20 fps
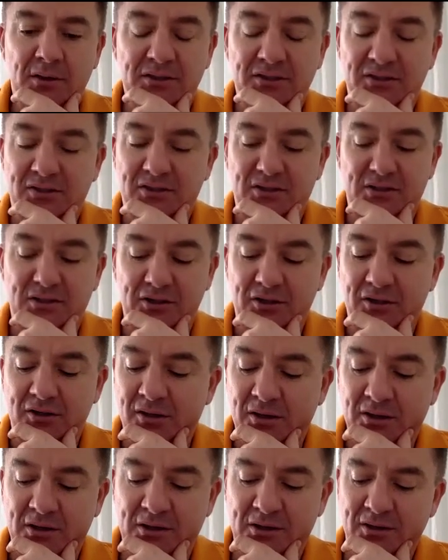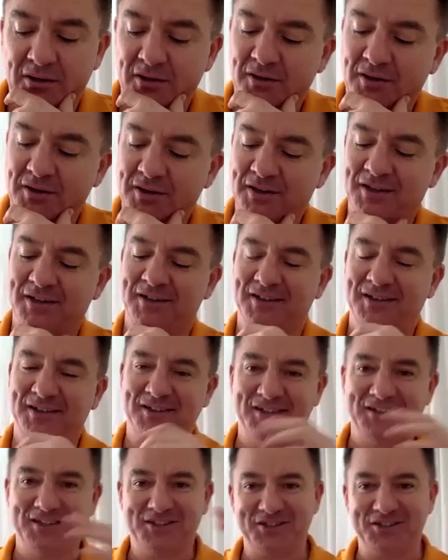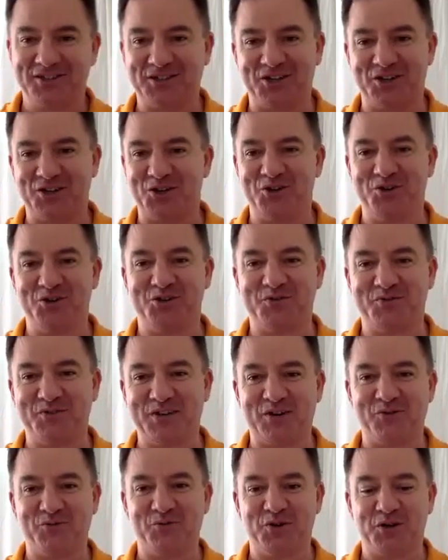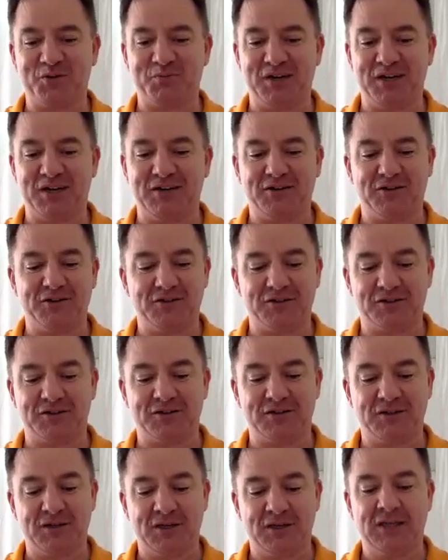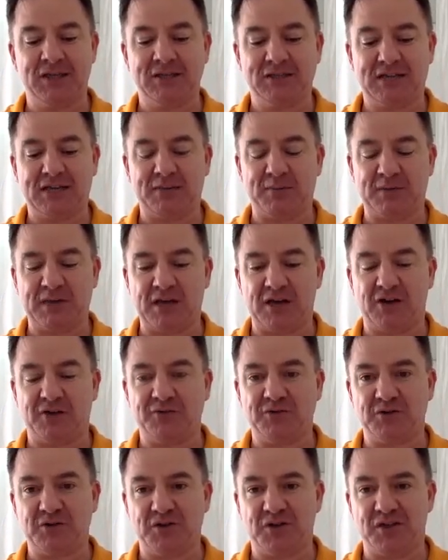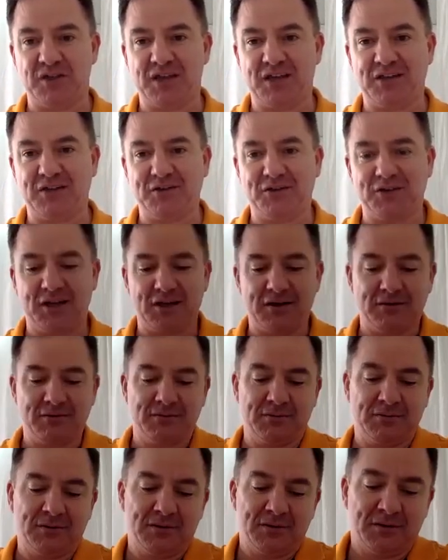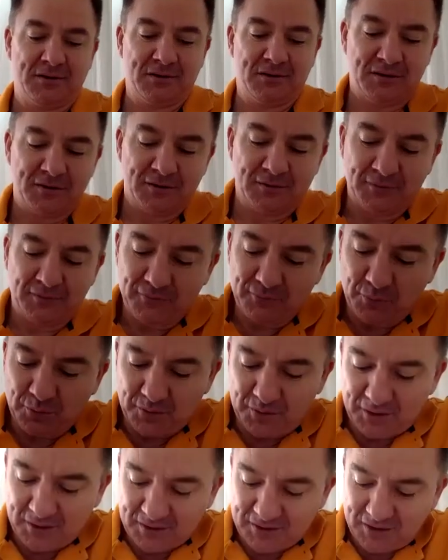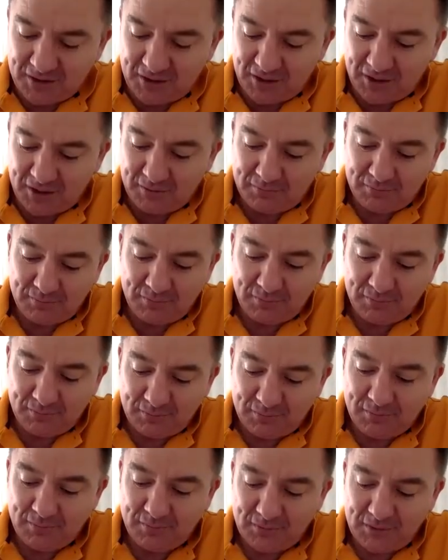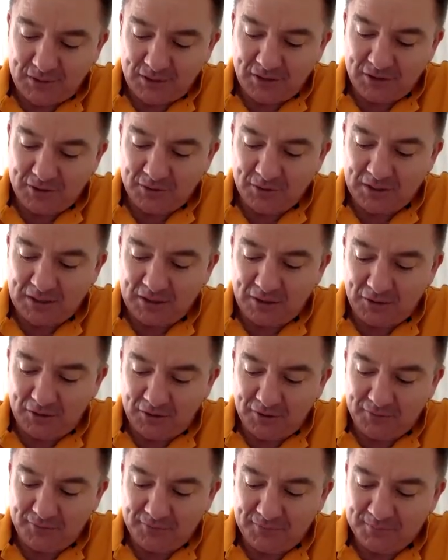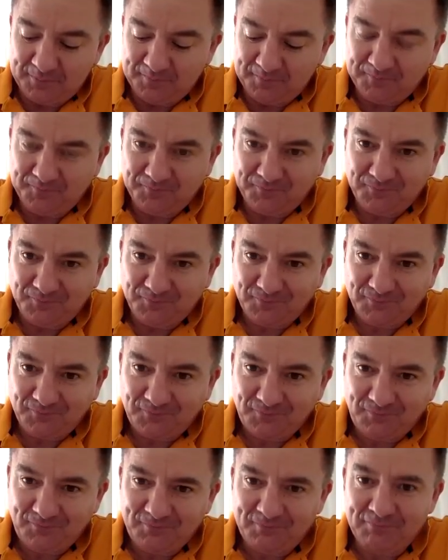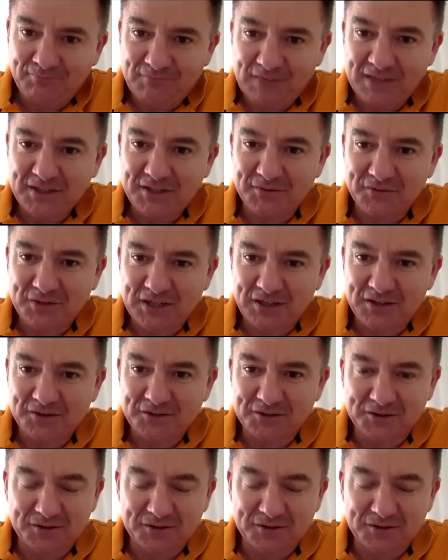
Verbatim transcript: Just a, just a huge amount of work, mate. I just take my hat off to you and thank you again What is what it is that you you're doing in life. Massive challenges.